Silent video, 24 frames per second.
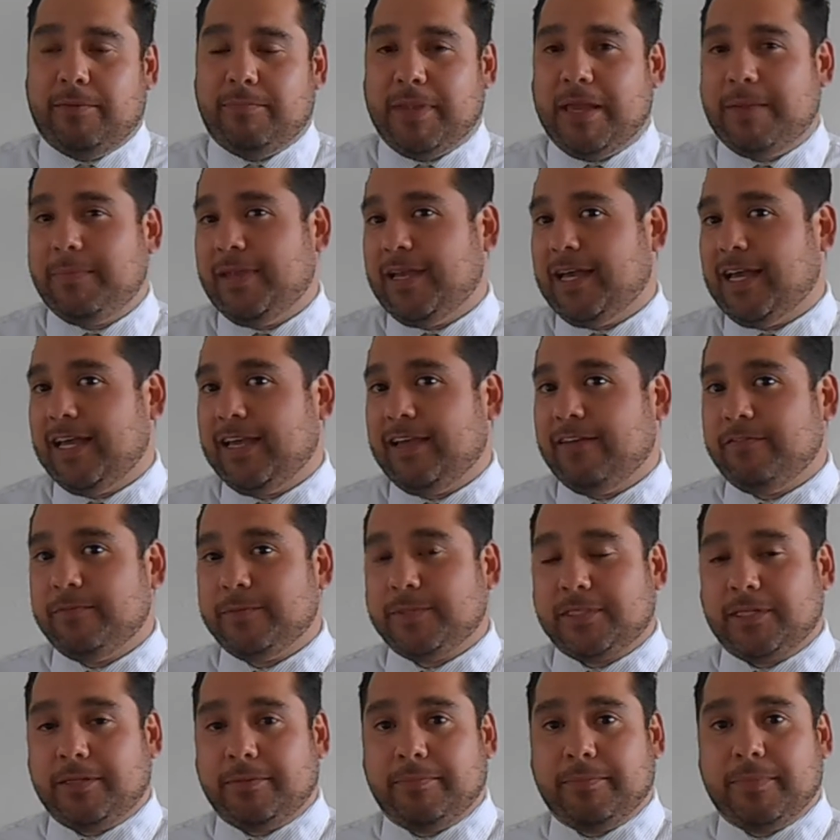Maybe I give them
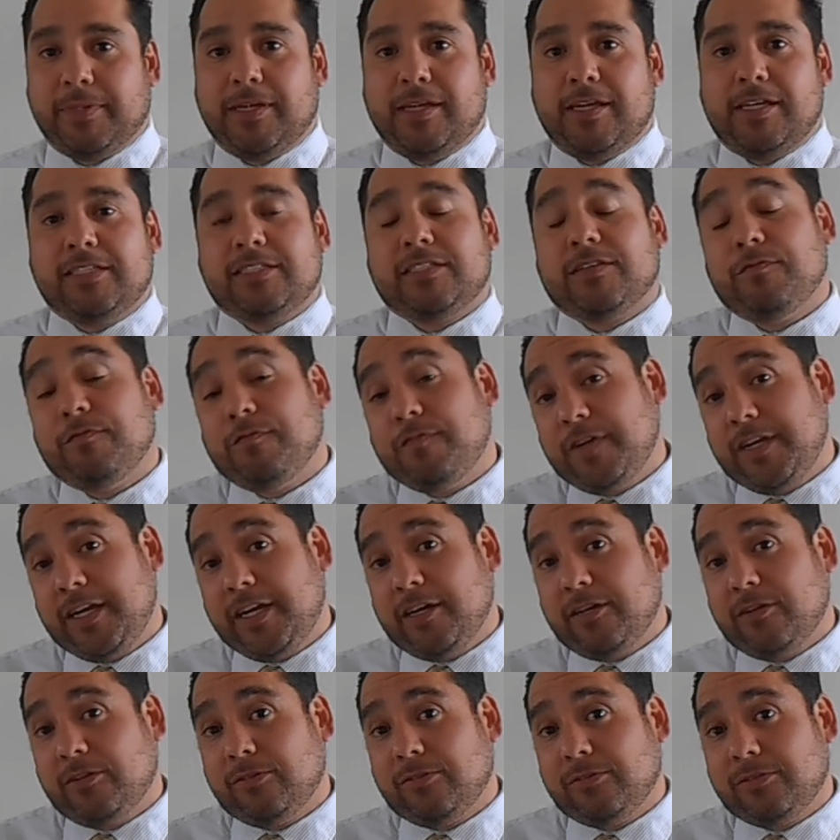some
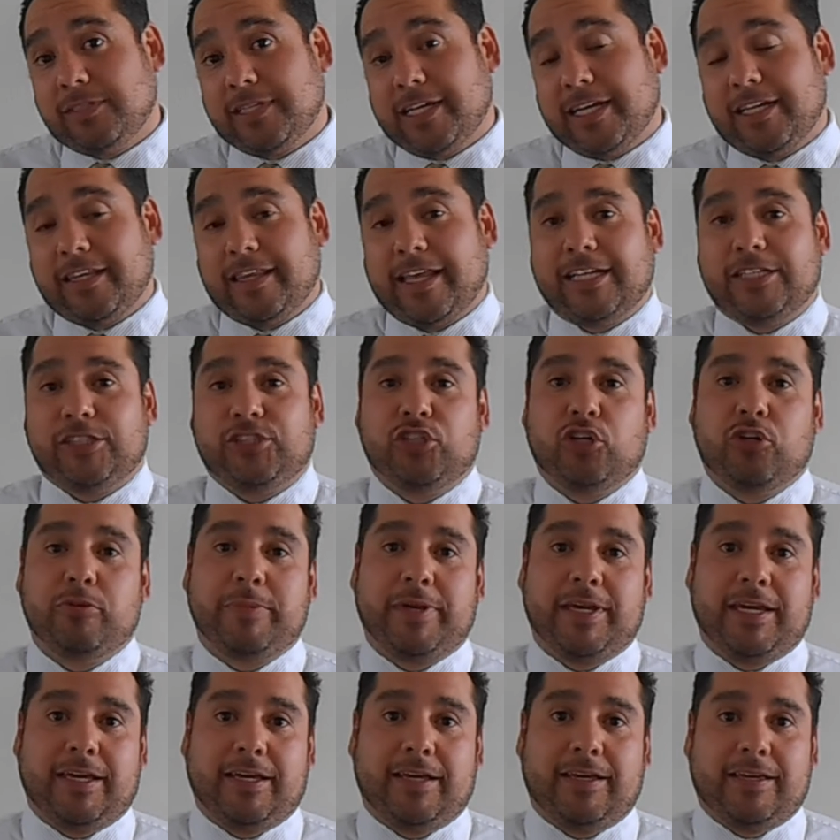videos that show
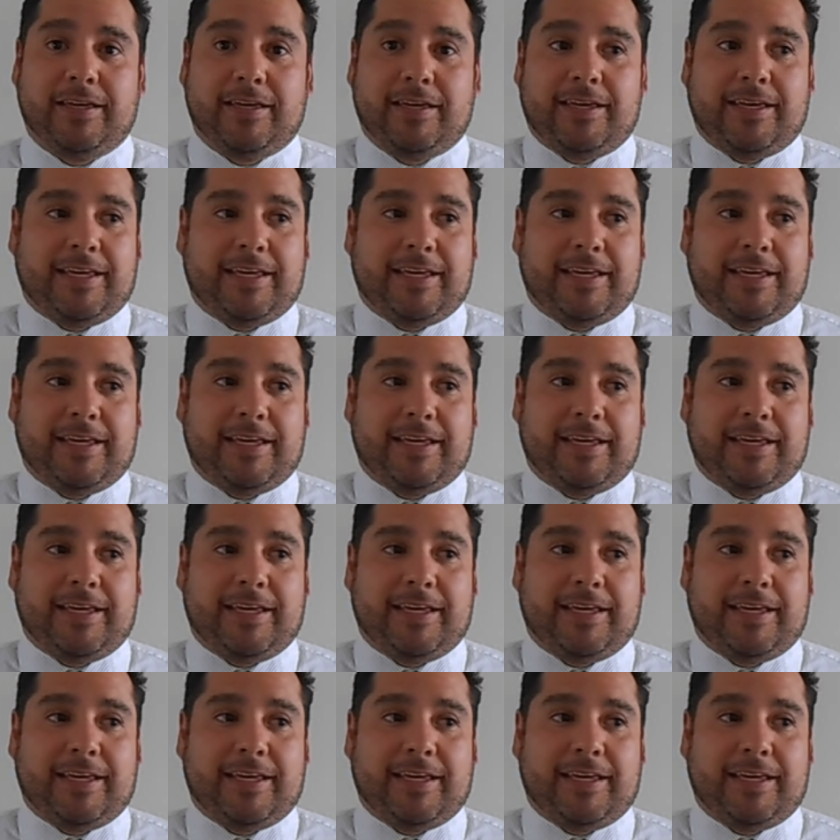me